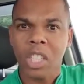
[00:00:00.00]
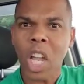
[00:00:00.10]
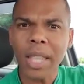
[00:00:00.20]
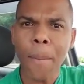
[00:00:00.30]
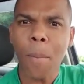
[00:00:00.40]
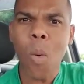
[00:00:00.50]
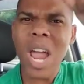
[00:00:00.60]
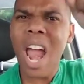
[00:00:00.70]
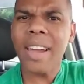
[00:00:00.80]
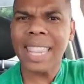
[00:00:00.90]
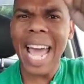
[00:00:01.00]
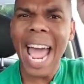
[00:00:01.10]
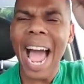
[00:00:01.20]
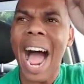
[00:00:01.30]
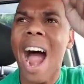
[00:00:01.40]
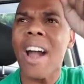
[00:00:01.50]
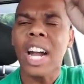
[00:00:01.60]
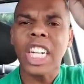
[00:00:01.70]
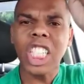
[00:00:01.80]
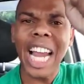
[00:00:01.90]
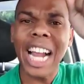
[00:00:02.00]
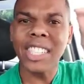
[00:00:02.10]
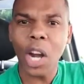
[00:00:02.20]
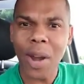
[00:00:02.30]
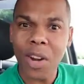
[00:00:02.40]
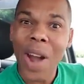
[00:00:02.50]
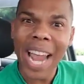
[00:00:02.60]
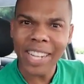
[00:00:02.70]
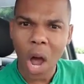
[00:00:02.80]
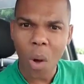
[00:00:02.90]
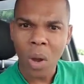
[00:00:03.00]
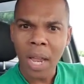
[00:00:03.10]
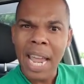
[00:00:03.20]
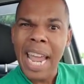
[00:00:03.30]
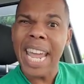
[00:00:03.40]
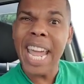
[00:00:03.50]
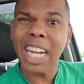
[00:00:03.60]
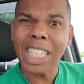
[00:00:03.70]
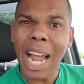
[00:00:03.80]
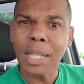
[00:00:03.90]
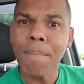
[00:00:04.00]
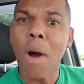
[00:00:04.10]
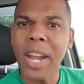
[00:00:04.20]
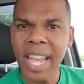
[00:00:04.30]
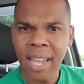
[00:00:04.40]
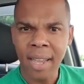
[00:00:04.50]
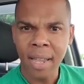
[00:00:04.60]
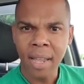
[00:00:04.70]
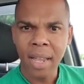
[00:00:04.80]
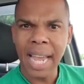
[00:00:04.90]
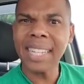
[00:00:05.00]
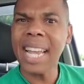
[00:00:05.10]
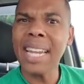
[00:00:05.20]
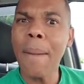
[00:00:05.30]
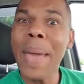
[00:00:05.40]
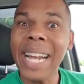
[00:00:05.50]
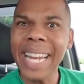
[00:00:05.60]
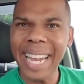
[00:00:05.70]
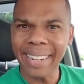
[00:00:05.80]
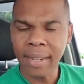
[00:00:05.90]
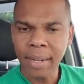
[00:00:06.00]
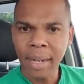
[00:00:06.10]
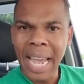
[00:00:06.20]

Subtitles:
So where they are sheltering right now, Haitian money is in the building.